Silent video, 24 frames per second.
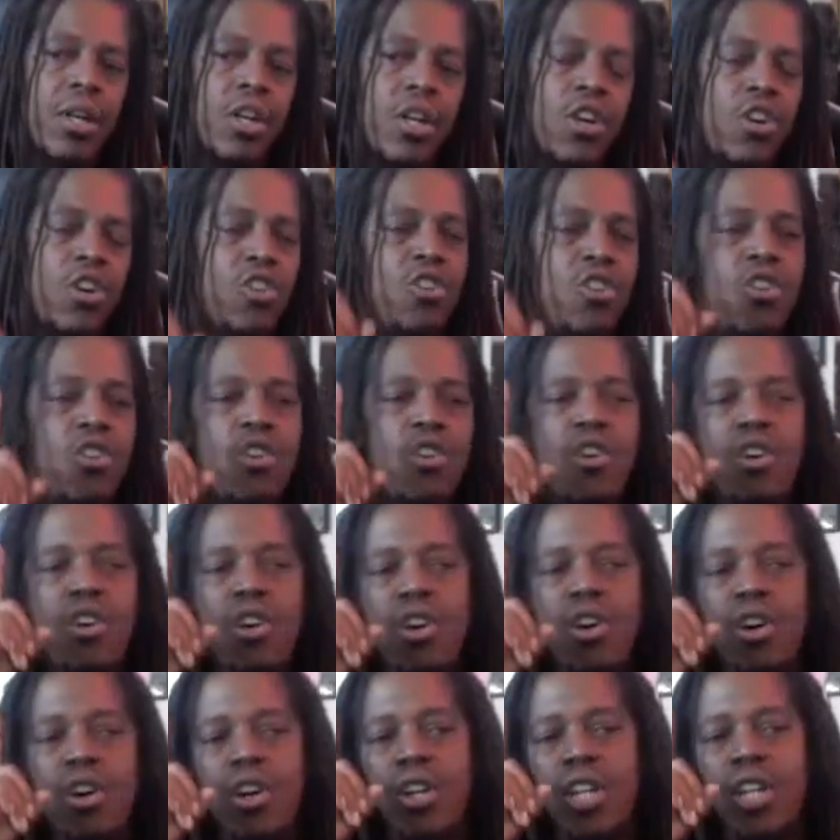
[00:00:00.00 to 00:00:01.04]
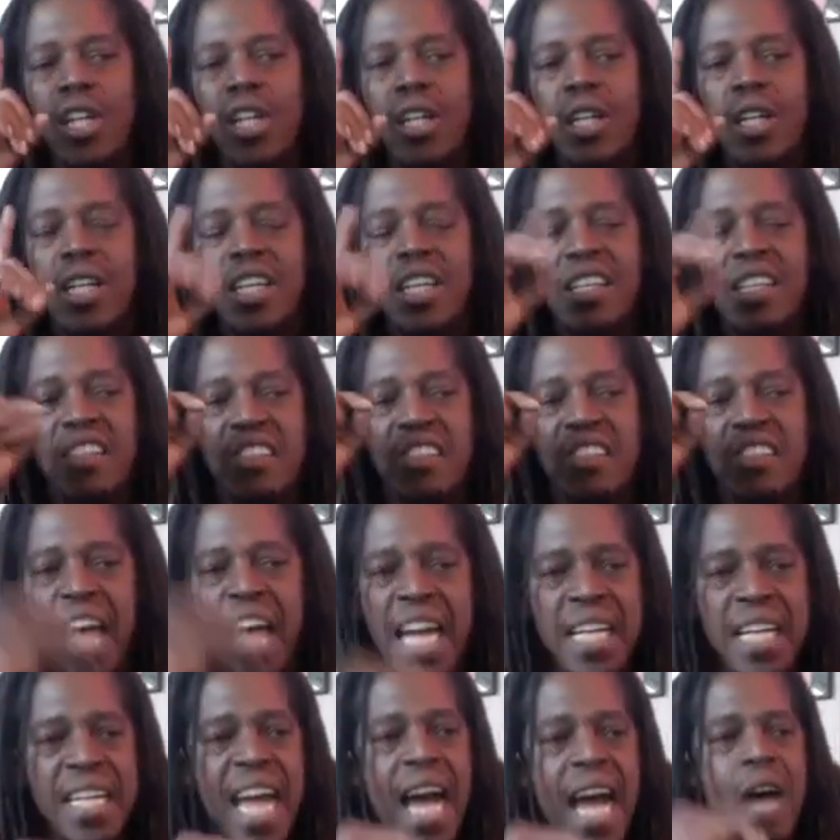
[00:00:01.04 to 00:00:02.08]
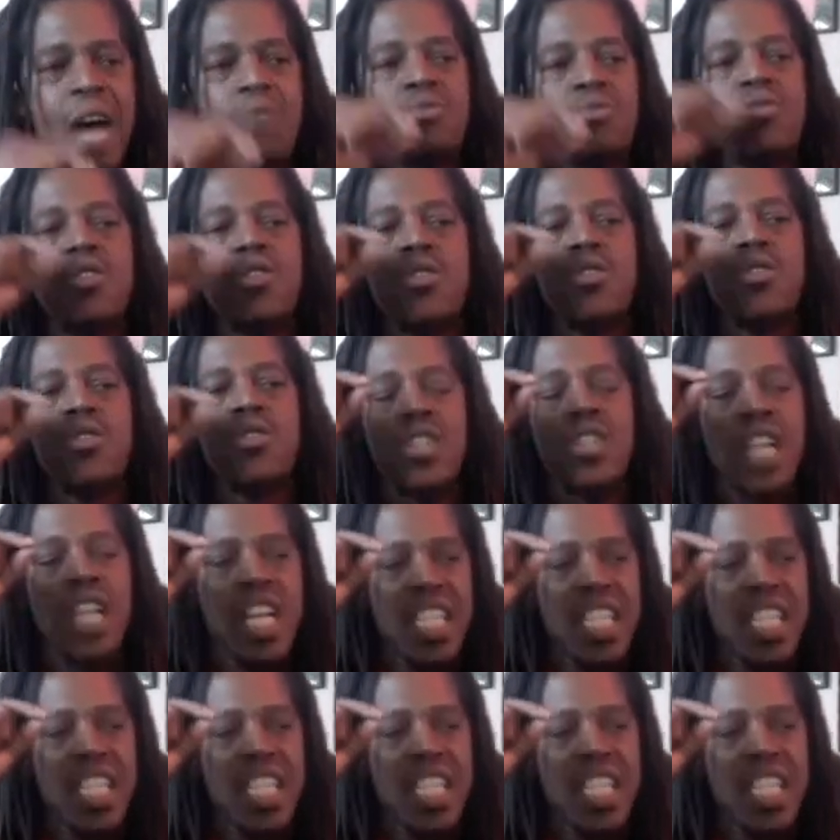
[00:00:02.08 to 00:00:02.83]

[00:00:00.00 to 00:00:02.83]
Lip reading: could set down roots,